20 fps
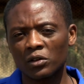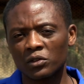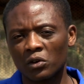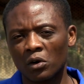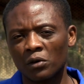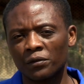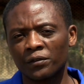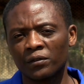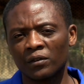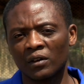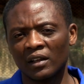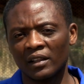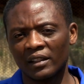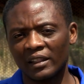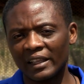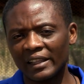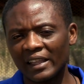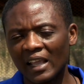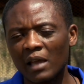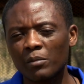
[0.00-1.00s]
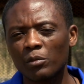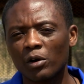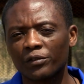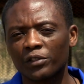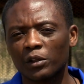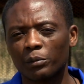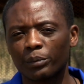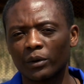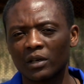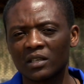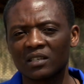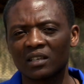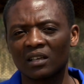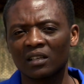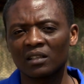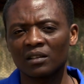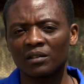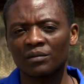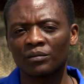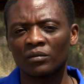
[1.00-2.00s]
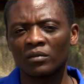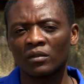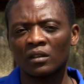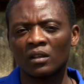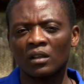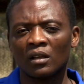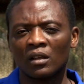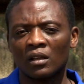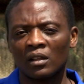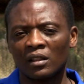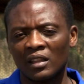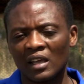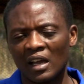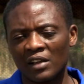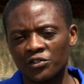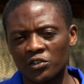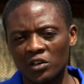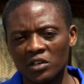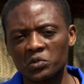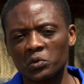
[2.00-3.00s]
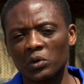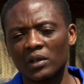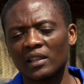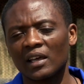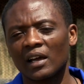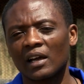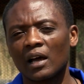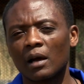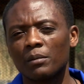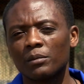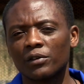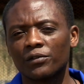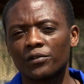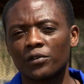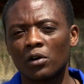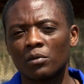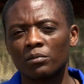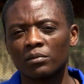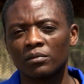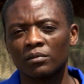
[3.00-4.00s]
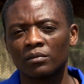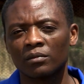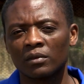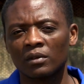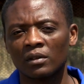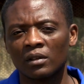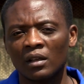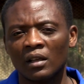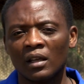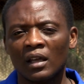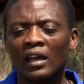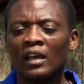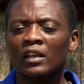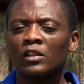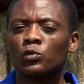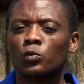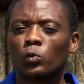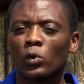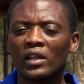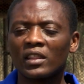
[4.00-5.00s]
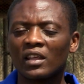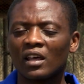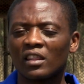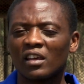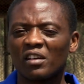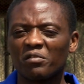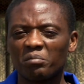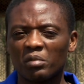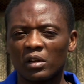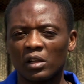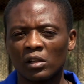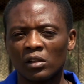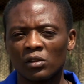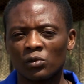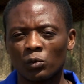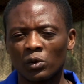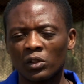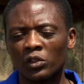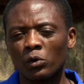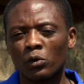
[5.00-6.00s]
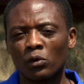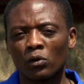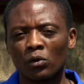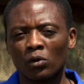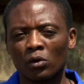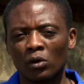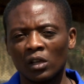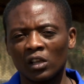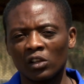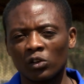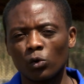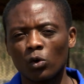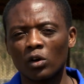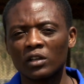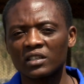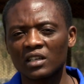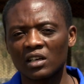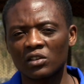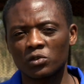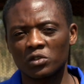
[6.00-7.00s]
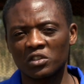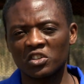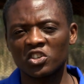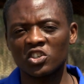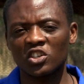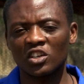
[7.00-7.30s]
of the name of the person, the address where they're coming from, and whether they've been in contact with